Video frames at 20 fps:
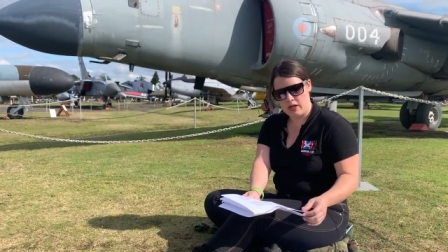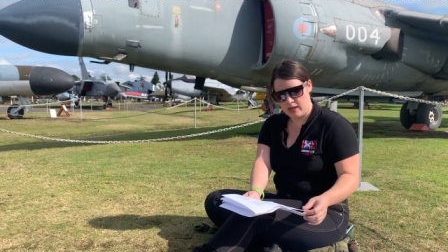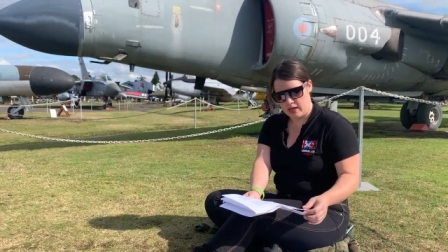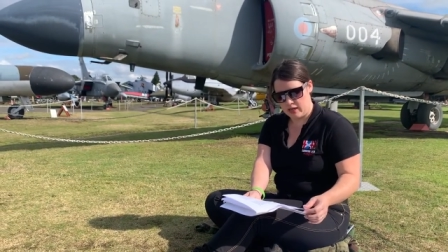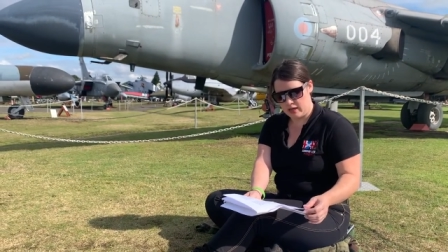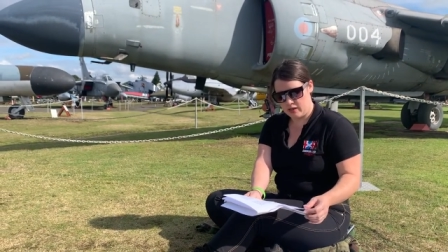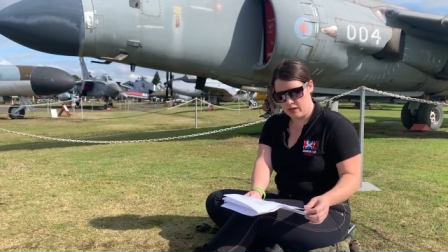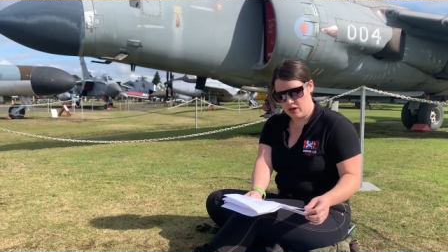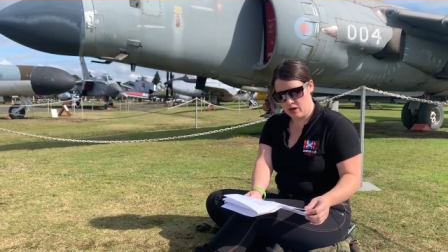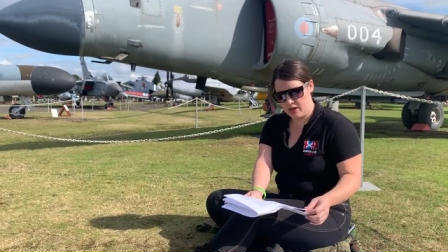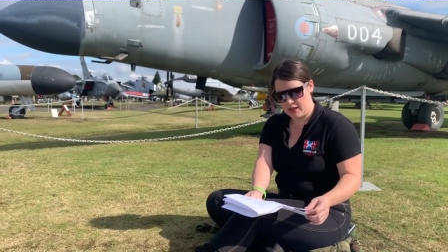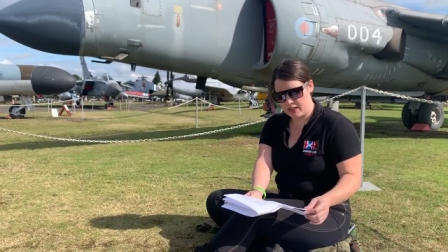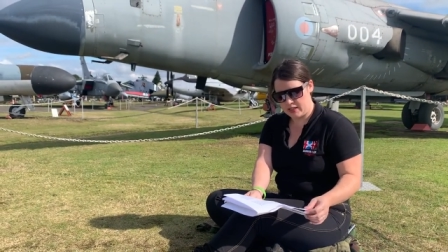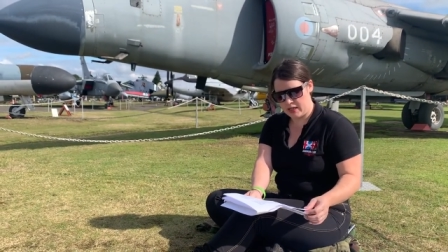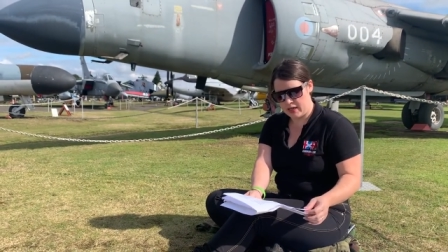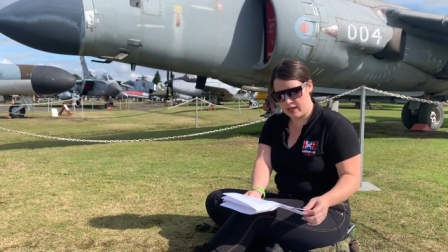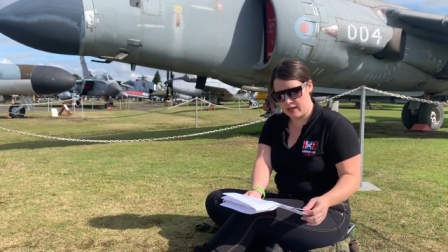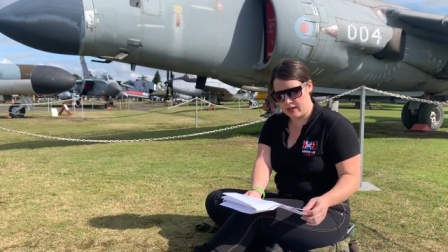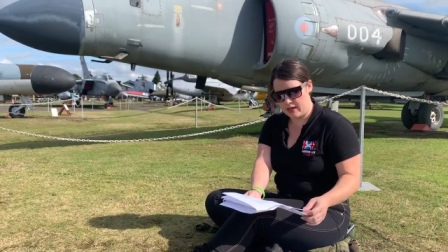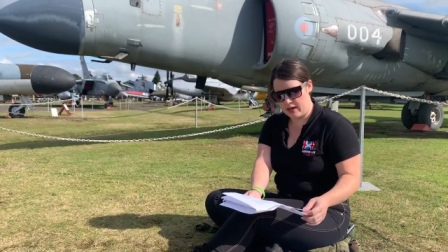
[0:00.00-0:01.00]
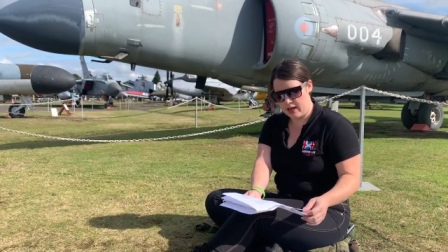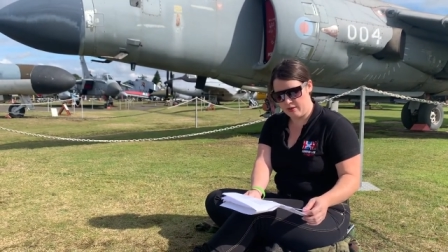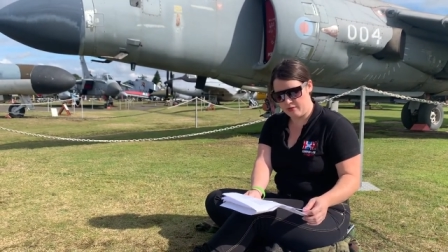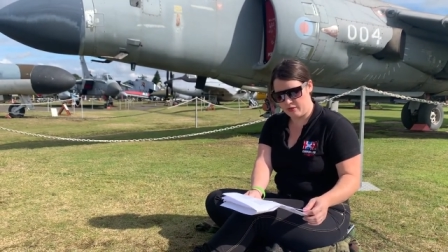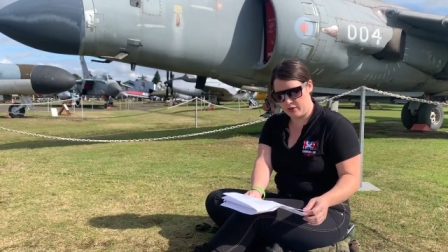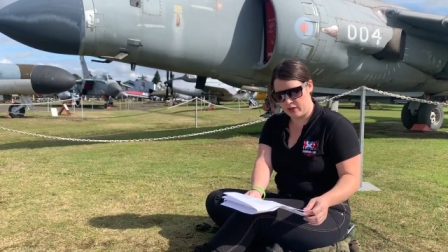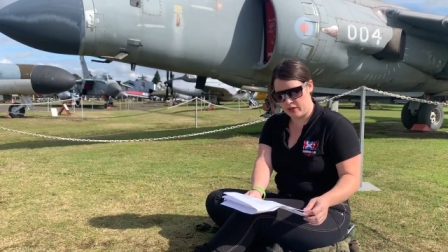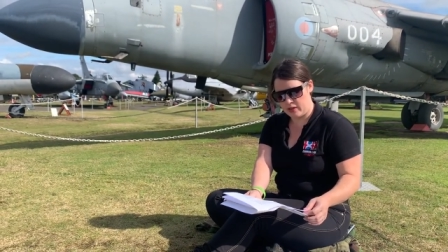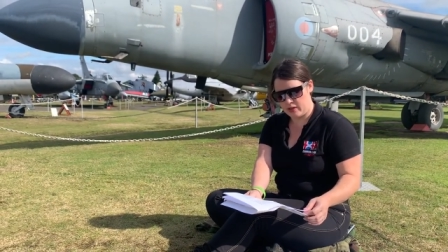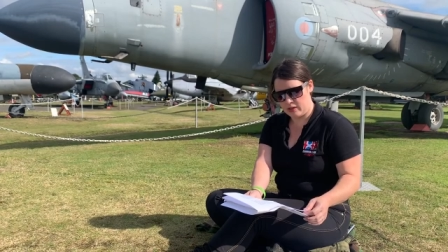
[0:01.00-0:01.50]
in
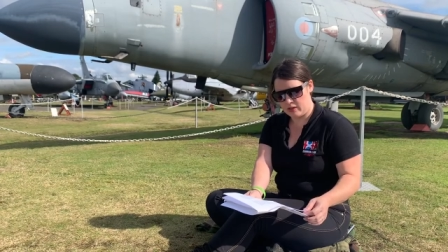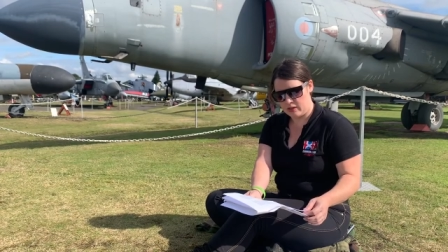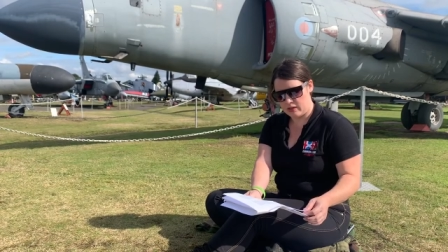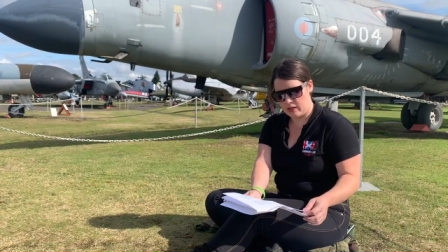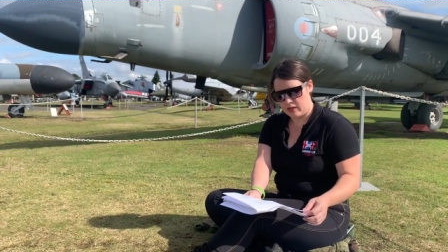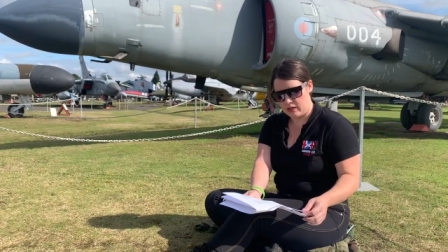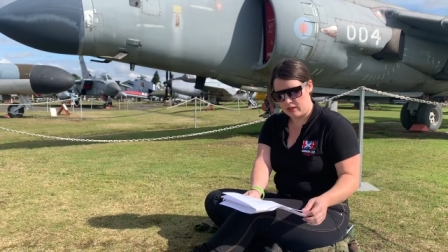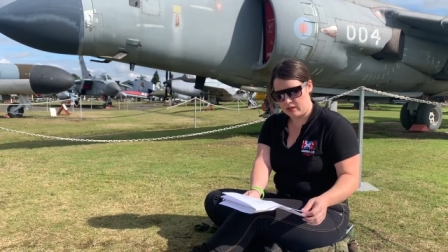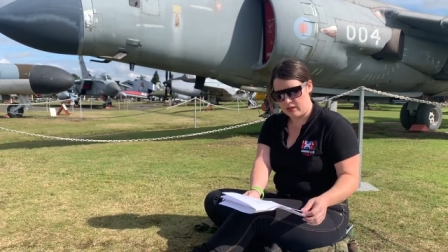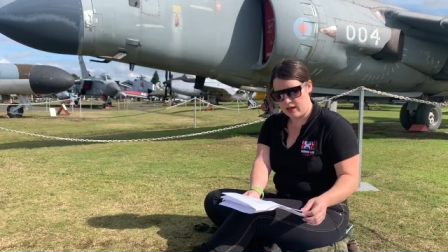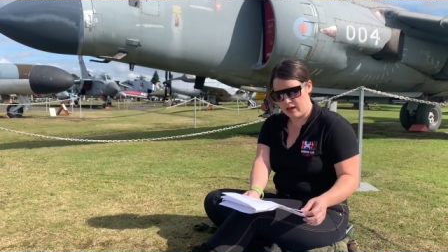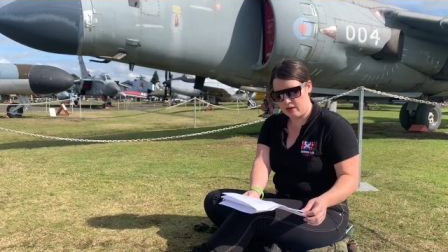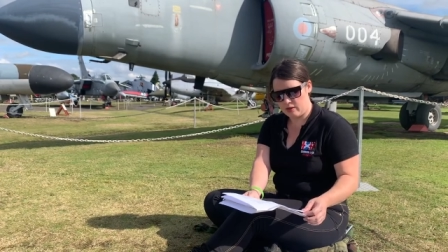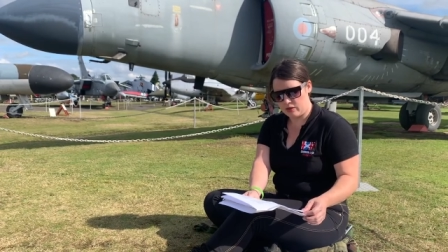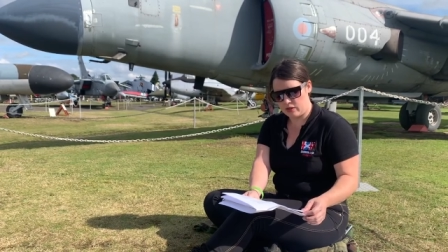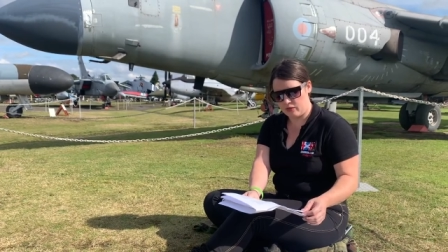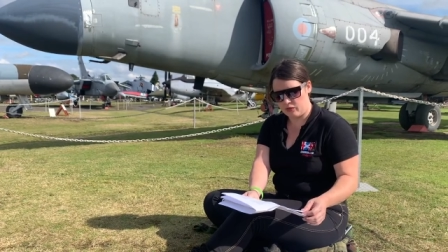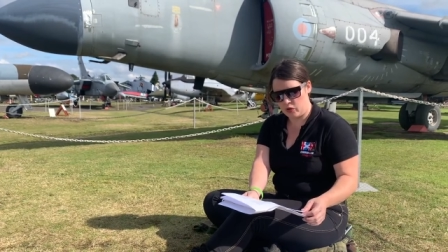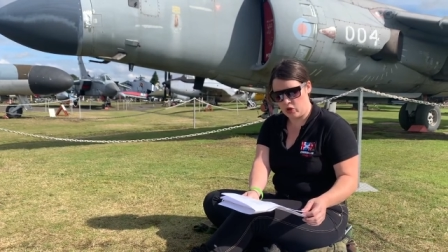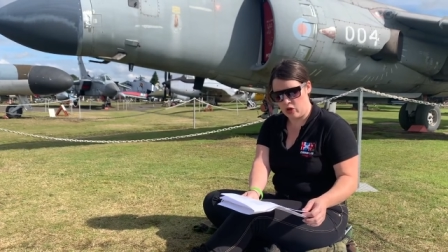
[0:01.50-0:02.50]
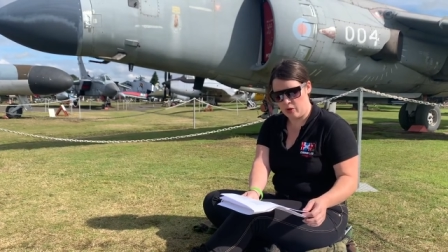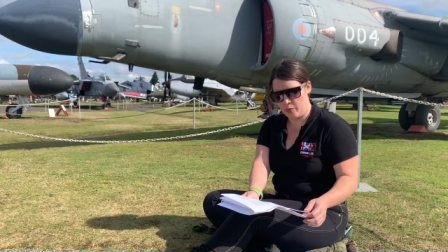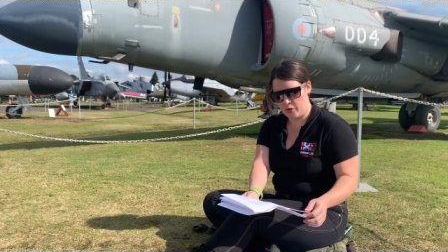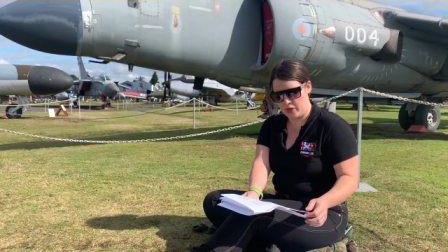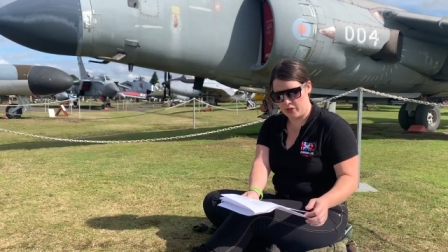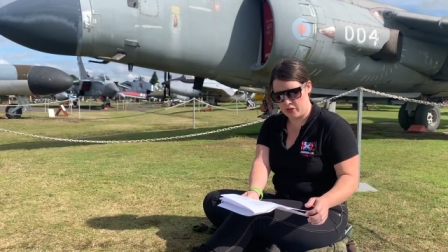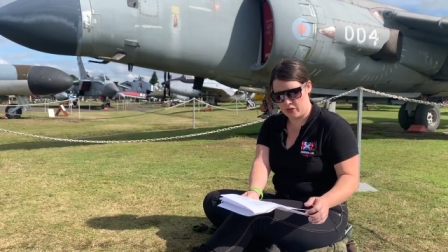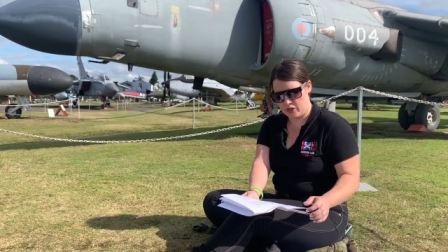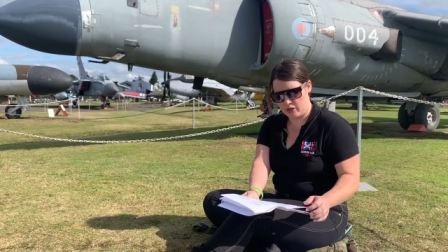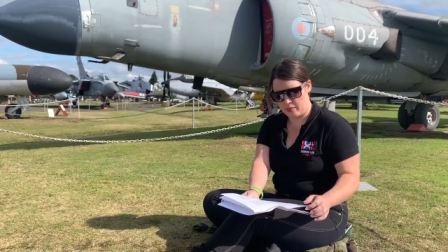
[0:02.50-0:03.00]
1911, the House of
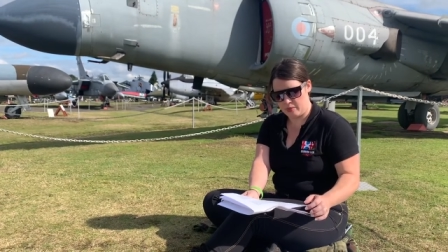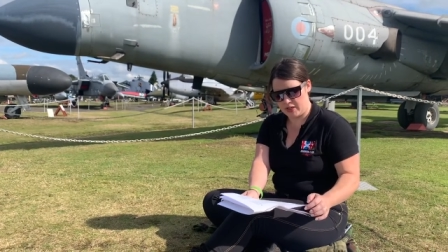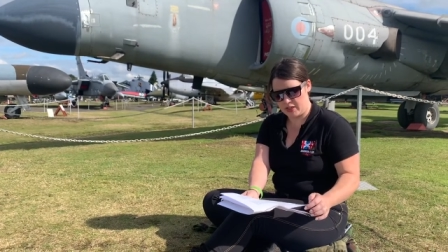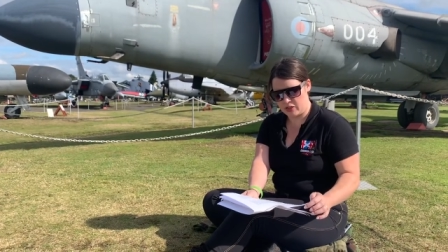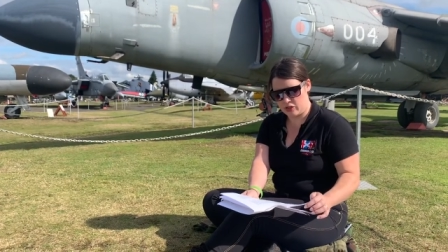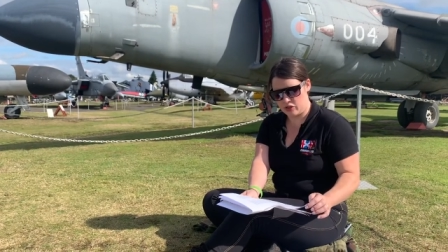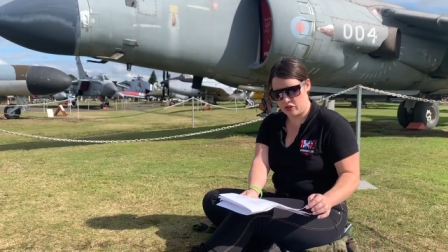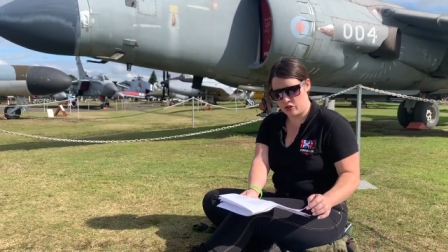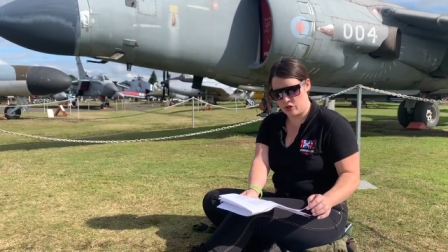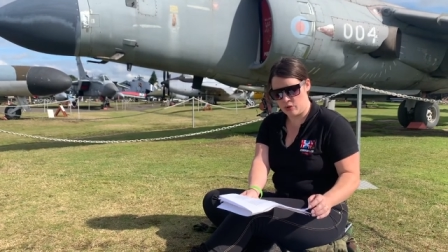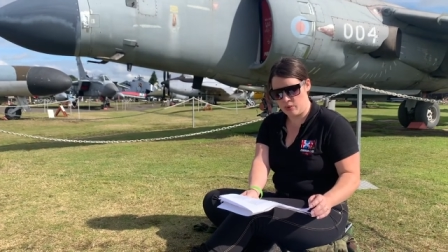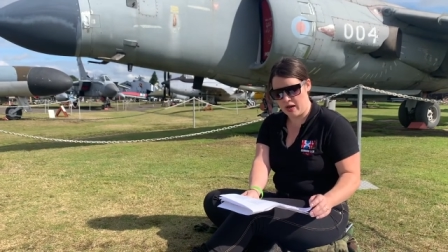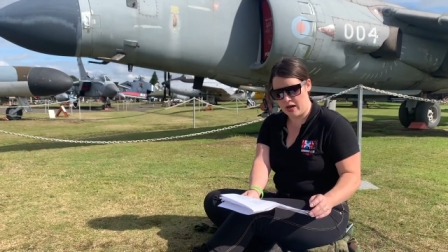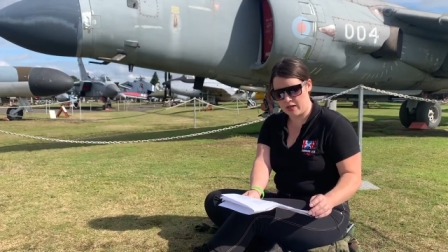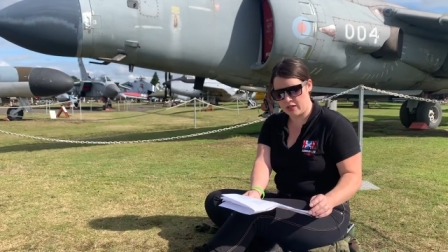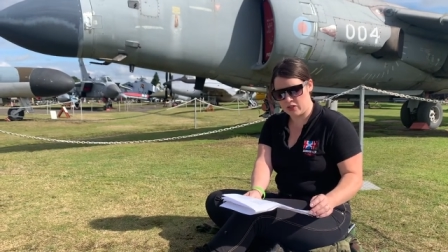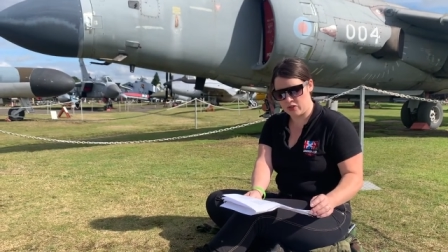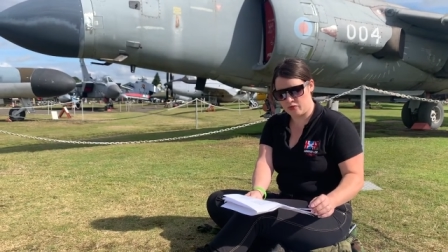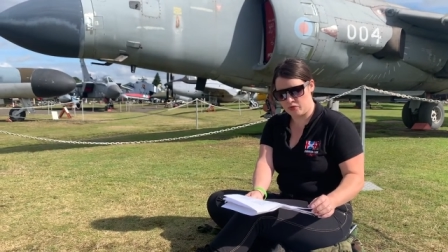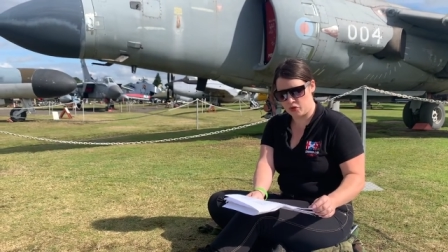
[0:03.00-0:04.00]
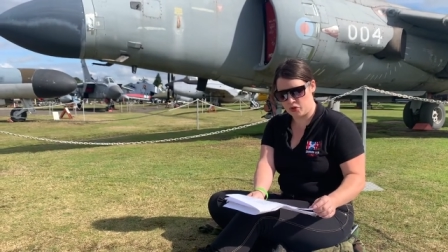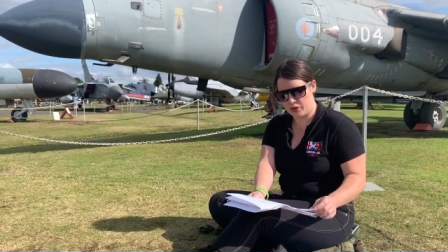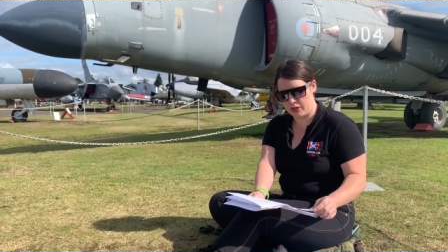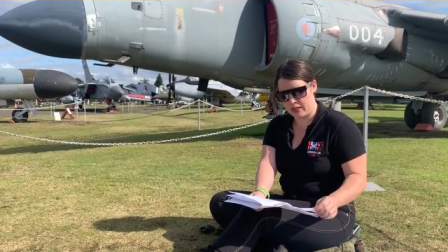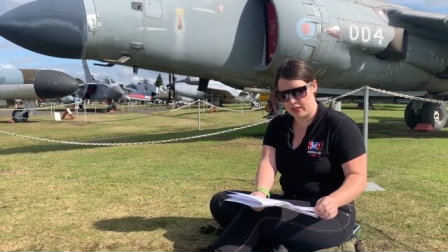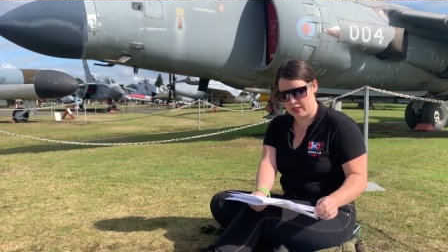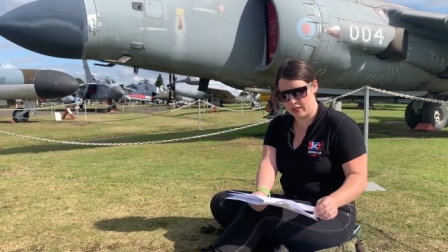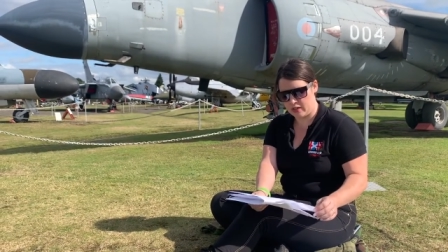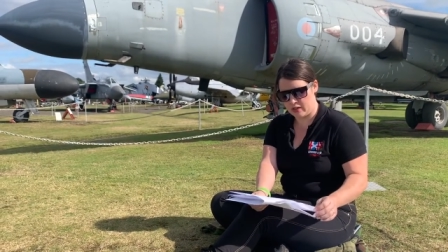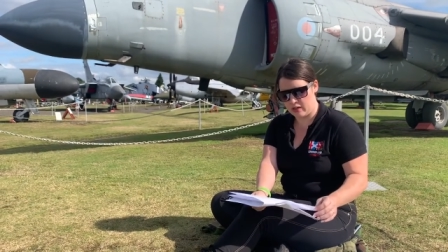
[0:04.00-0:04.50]
Commons committed 2 acts of
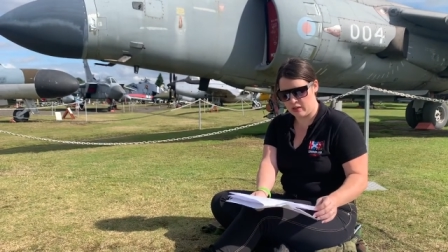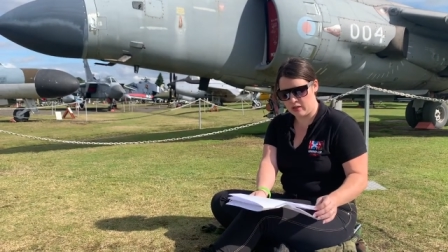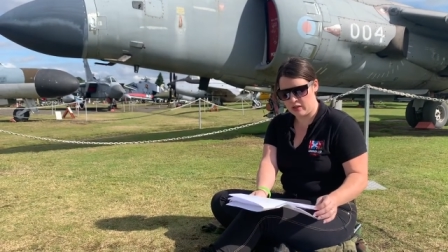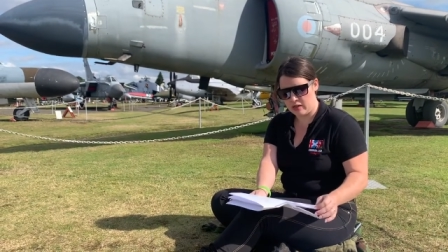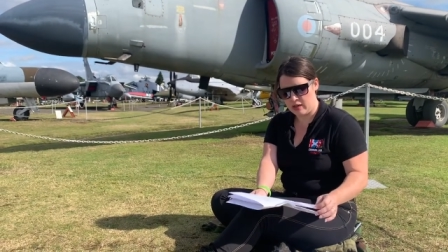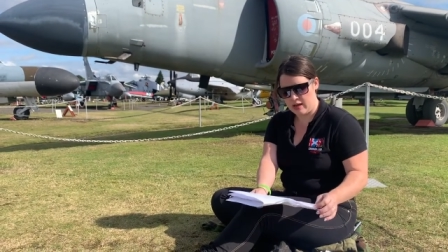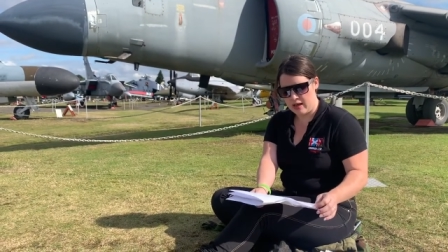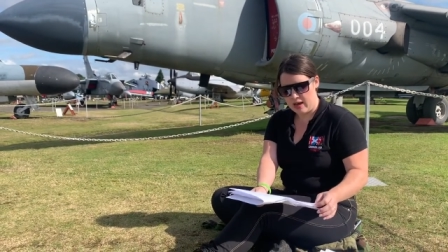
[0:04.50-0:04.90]
treason